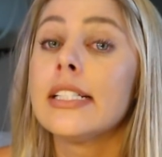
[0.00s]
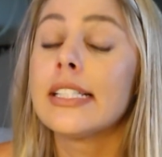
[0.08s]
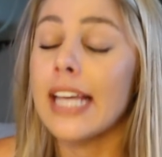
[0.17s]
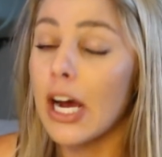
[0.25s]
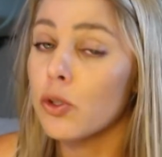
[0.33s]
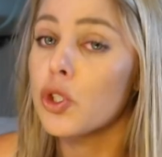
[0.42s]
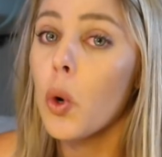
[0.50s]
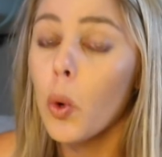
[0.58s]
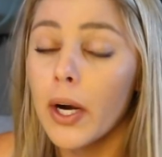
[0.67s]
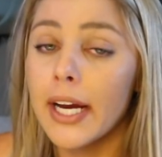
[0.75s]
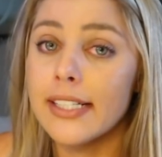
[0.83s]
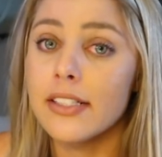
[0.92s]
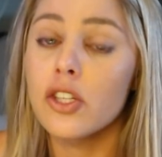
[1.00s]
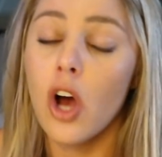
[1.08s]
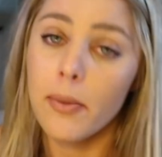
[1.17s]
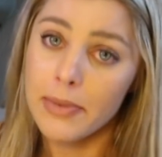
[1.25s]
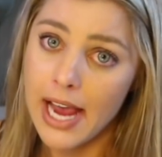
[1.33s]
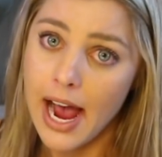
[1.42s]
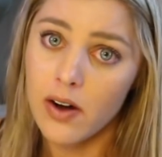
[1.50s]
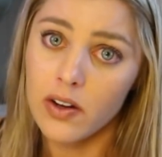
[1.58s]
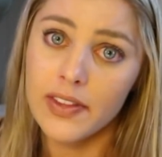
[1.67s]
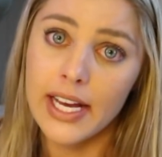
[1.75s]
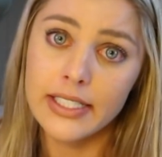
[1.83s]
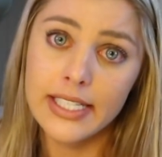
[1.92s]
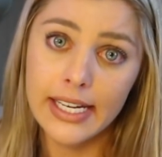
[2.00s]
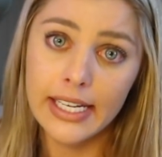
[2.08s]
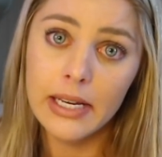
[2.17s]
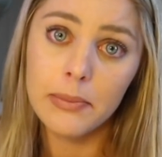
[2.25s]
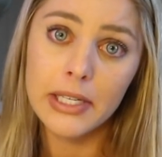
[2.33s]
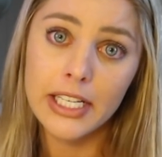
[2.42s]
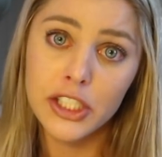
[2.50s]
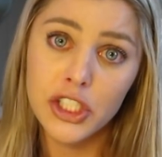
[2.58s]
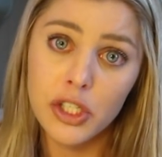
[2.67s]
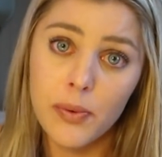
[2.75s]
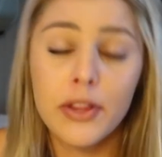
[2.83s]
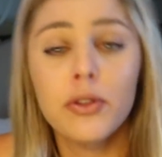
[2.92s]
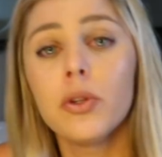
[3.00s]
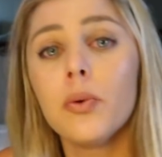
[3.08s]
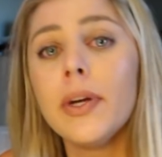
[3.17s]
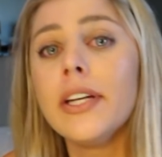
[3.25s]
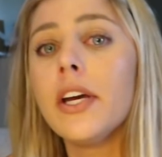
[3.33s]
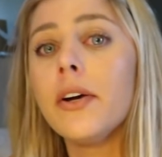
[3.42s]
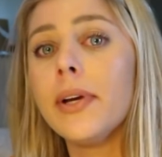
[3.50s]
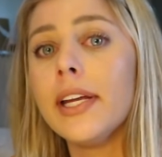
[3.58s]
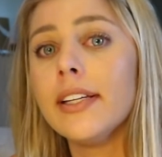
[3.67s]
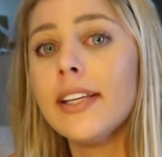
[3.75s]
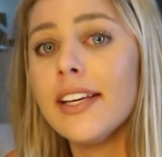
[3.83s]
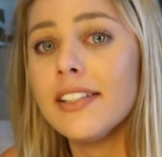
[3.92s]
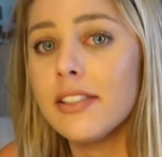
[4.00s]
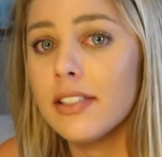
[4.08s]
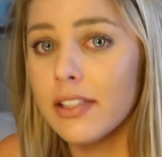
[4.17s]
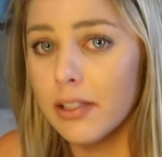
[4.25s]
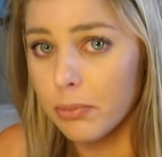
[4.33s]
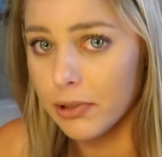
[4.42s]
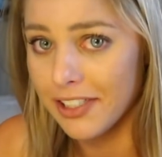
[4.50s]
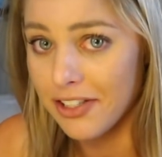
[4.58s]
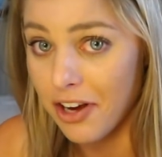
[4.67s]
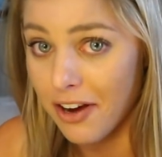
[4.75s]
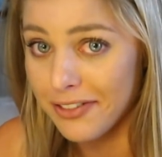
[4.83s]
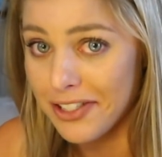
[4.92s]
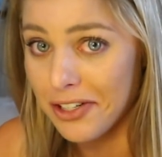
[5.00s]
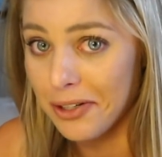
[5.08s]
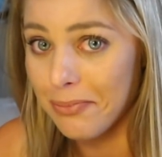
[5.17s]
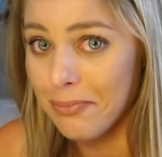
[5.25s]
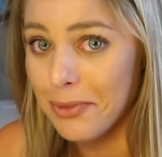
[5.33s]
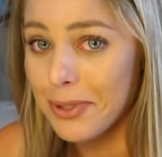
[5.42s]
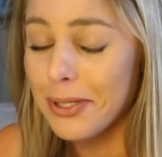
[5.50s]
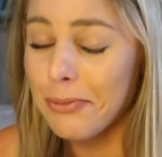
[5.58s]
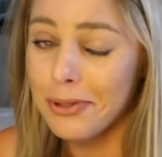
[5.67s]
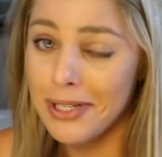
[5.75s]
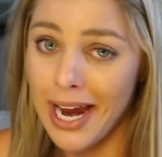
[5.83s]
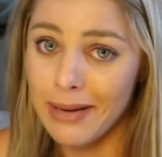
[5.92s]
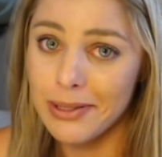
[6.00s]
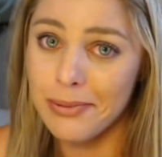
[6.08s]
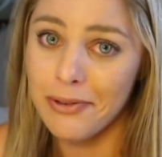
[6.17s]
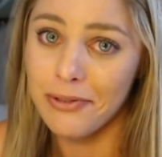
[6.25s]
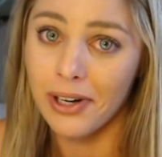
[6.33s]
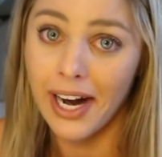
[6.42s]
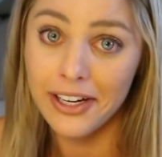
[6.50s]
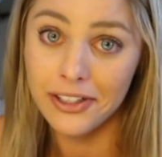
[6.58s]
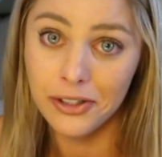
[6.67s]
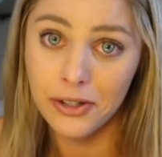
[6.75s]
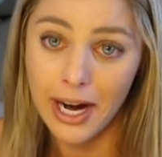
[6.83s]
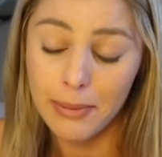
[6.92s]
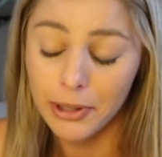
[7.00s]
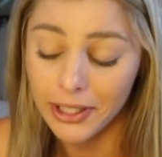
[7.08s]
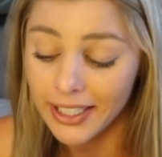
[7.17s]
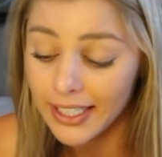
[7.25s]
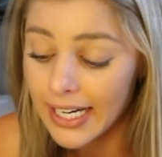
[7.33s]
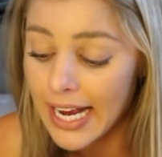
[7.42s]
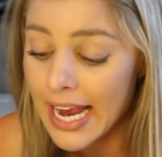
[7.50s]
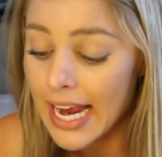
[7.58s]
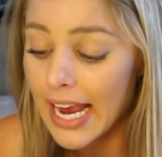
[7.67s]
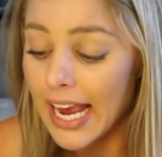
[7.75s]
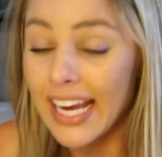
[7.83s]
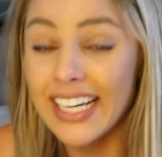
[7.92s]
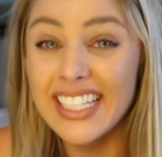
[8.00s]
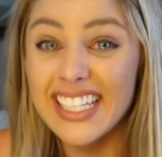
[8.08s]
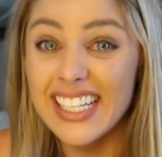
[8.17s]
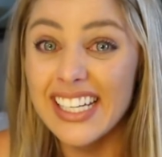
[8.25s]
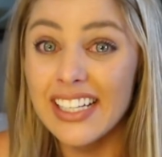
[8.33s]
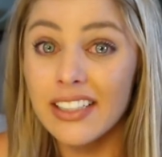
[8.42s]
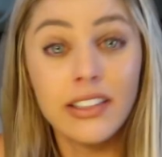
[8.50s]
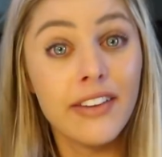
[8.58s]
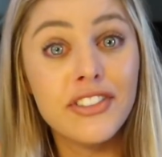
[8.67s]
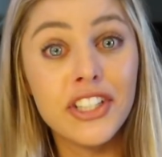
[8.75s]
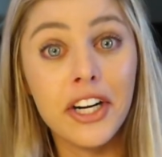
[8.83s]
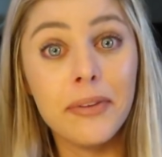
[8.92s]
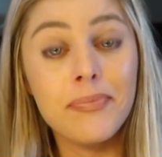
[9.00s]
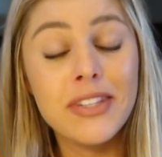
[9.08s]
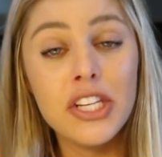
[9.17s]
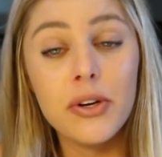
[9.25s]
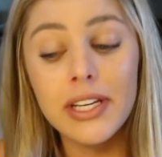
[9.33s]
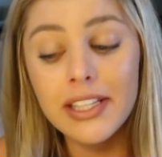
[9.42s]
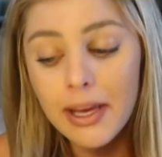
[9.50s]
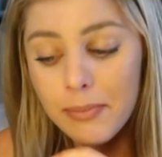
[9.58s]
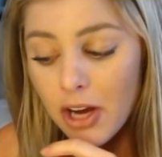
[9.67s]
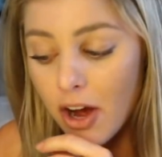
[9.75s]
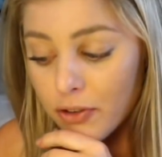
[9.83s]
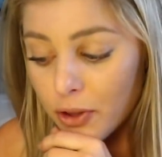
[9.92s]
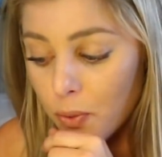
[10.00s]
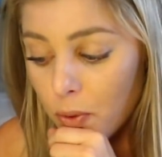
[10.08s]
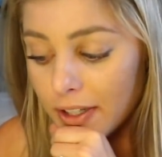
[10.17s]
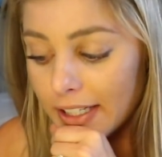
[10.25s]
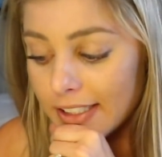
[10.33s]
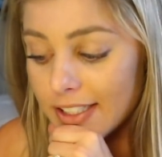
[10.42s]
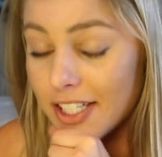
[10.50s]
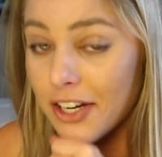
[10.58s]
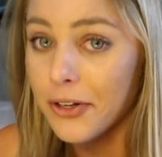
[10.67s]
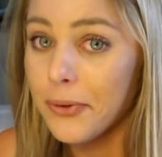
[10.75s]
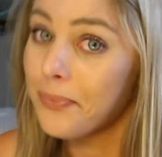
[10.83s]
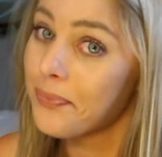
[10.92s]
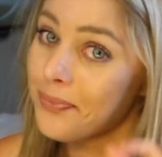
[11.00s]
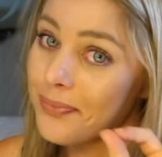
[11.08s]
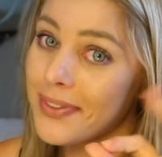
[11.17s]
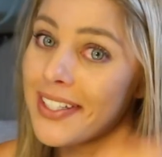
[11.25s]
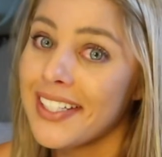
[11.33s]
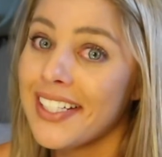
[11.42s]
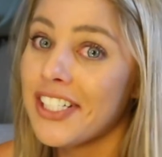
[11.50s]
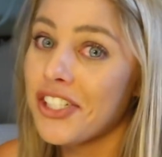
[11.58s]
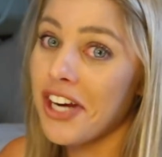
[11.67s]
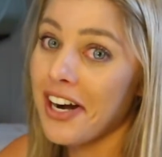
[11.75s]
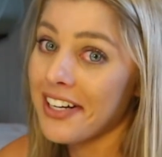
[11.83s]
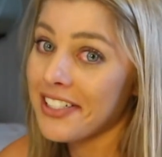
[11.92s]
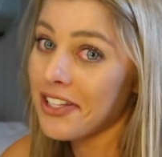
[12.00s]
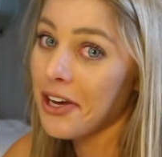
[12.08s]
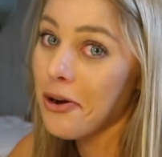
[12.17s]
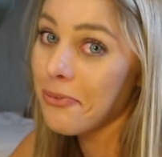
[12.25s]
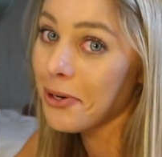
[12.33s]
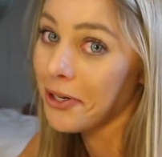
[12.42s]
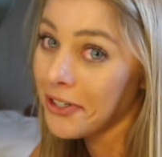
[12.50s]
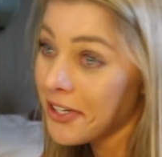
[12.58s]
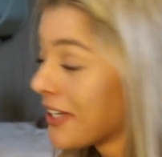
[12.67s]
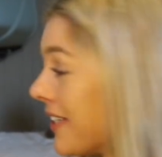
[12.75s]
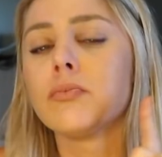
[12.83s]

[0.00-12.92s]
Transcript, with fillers: Scout Torres got me out of that ticket because she went through the window and kissed the police officer multiple times before I could grab her, and he loved her, so he let me off with a warning. So shout out to the homegirl.